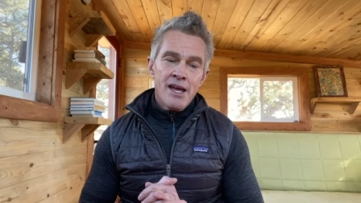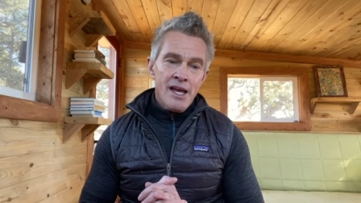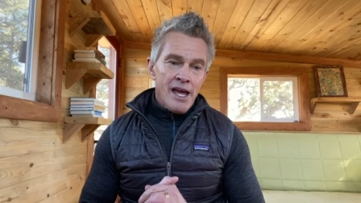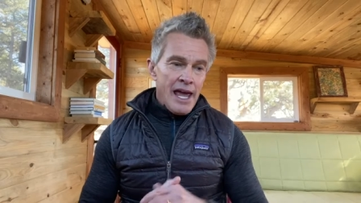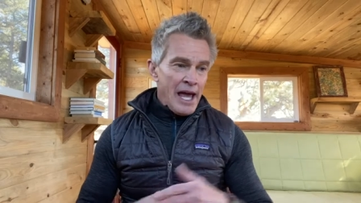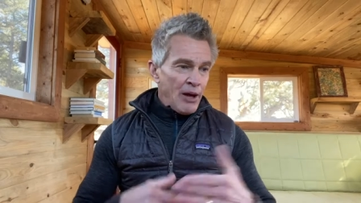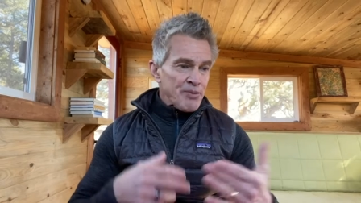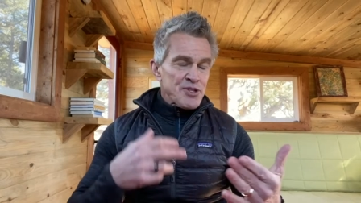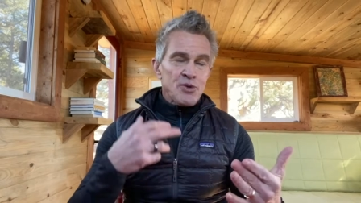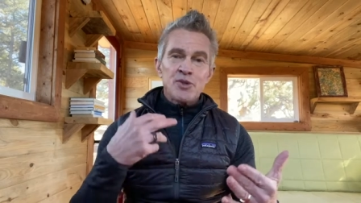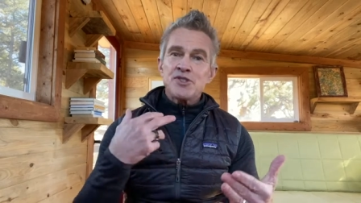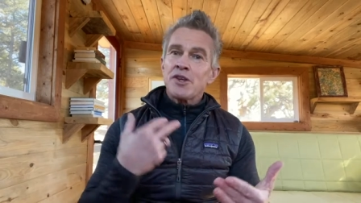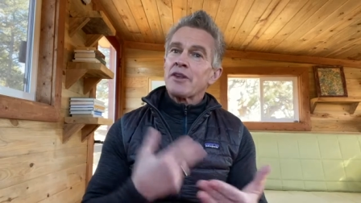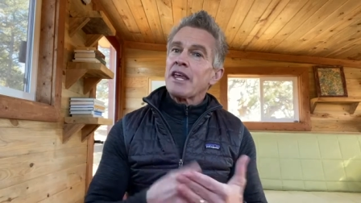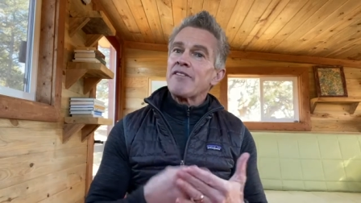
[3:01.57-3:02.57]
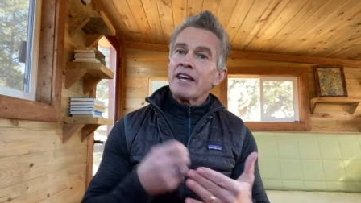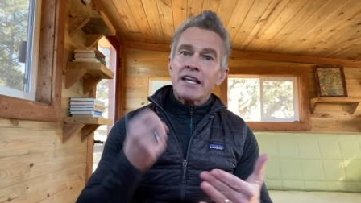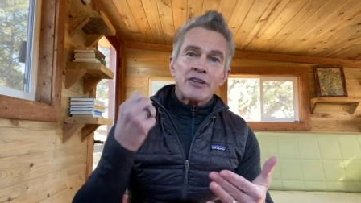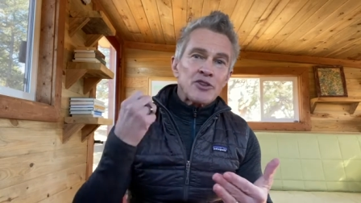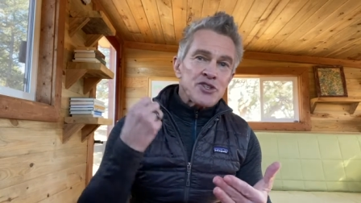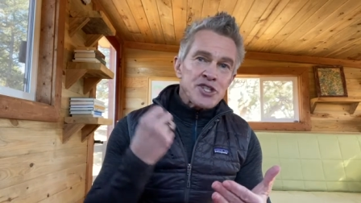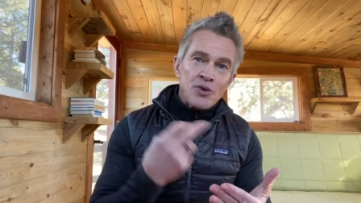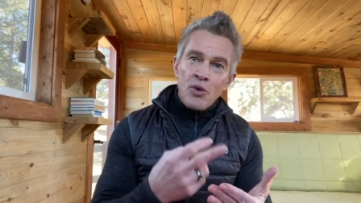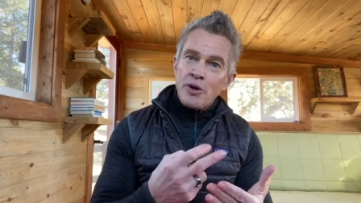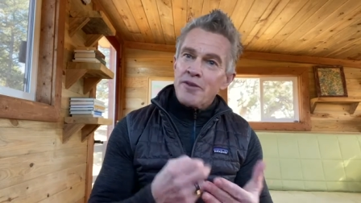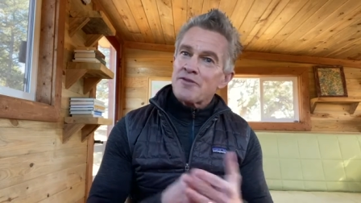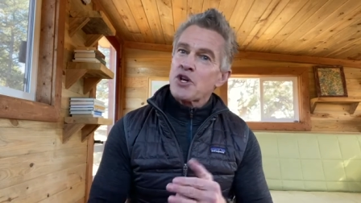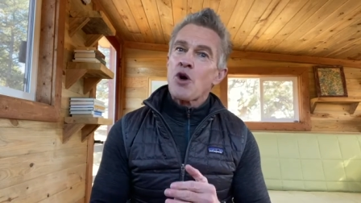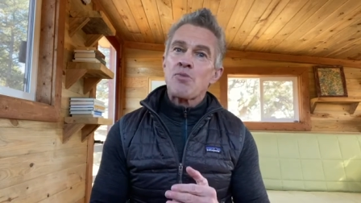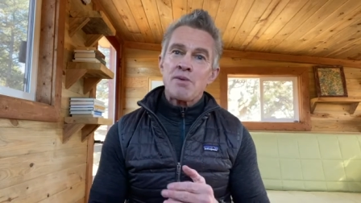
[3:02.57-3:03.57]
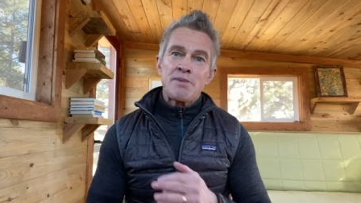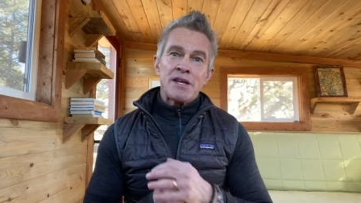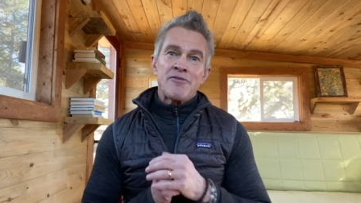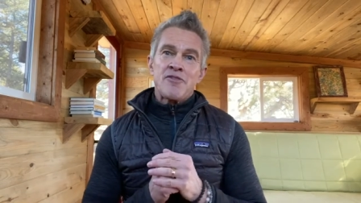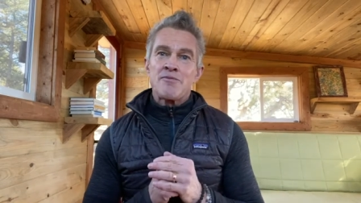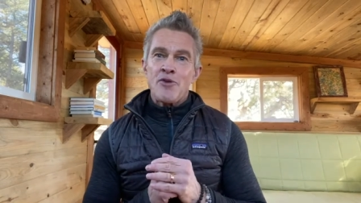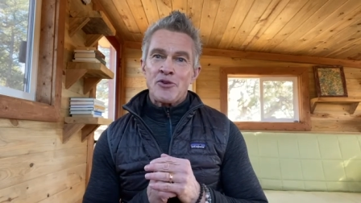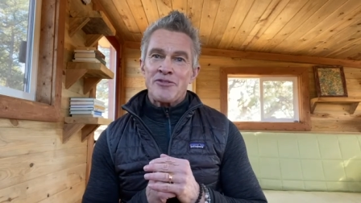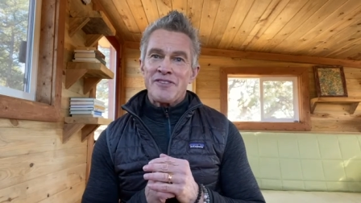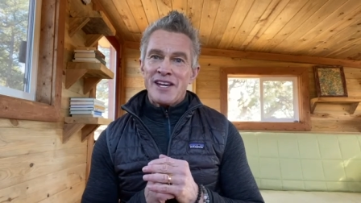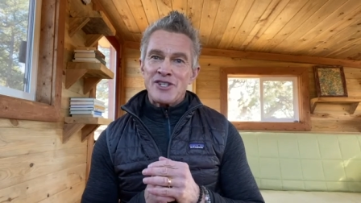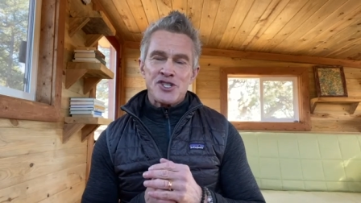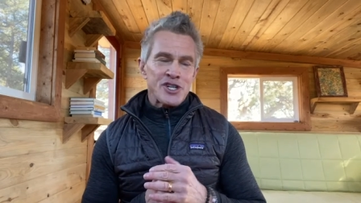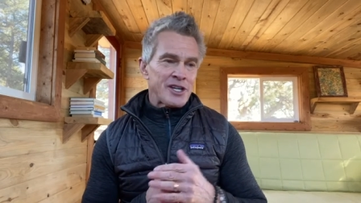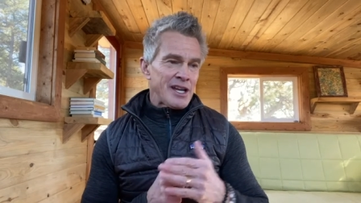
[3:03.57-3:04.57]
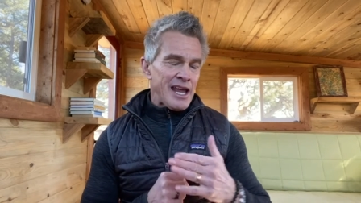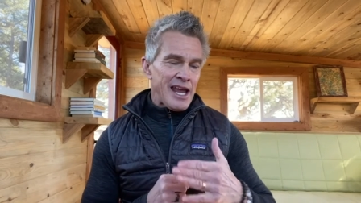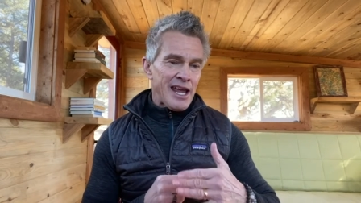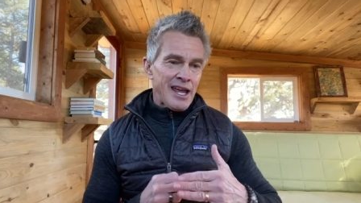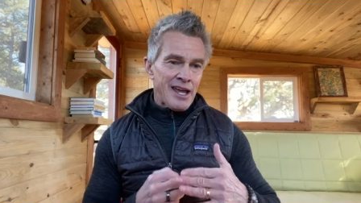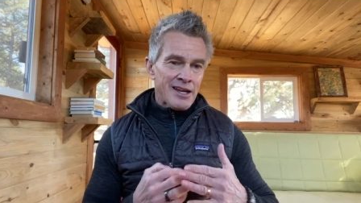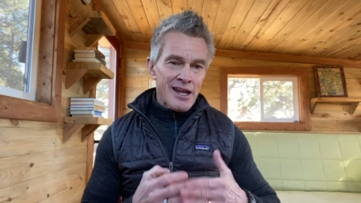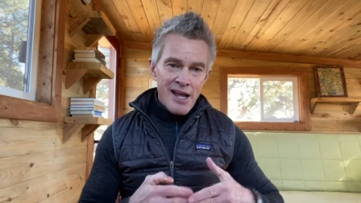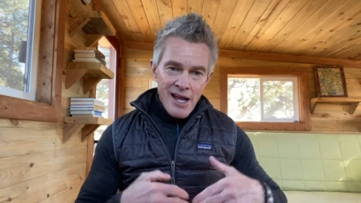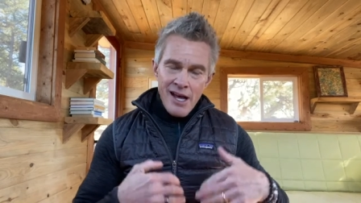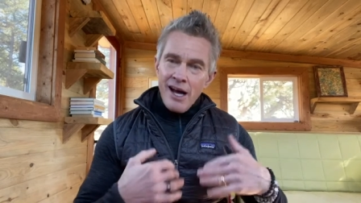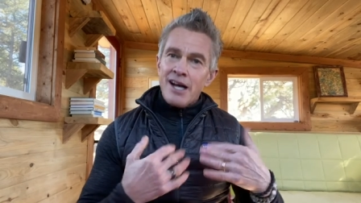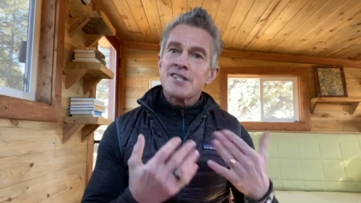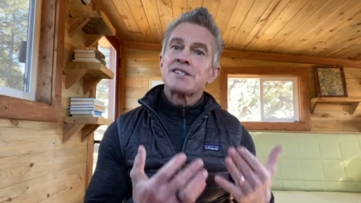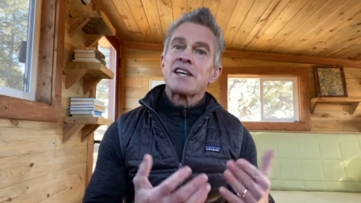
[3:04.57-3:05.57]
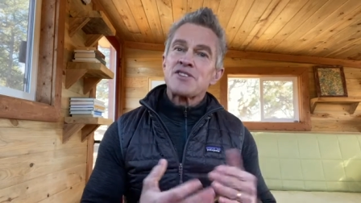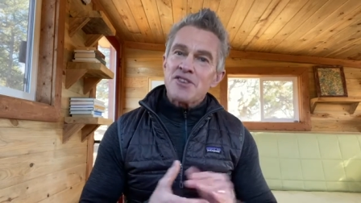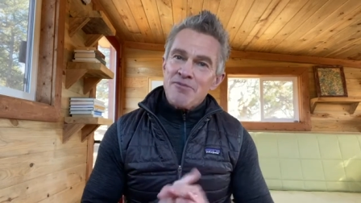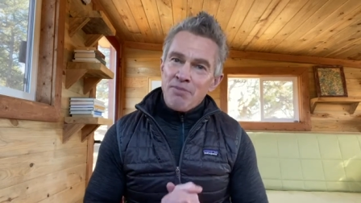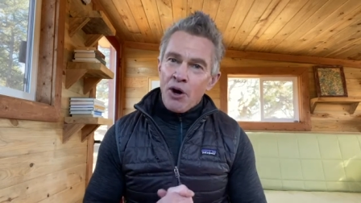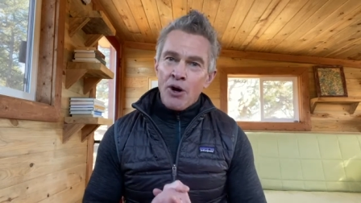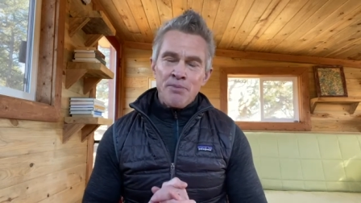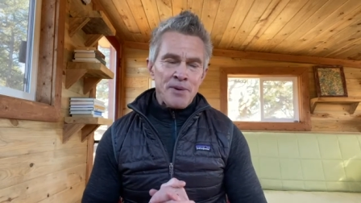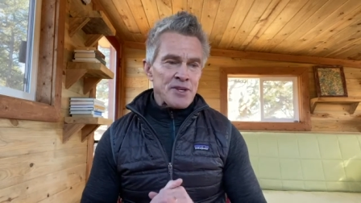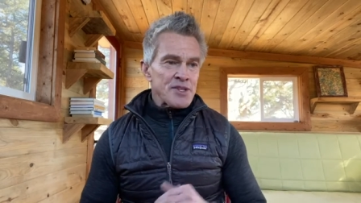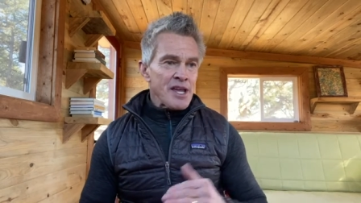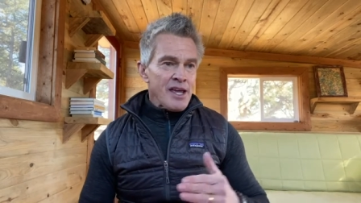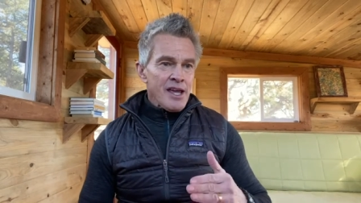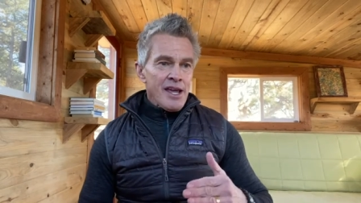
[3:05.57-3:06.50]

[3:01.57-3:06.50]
helps us with getting a little squirt of dopamine for motivation and a sense of purpose.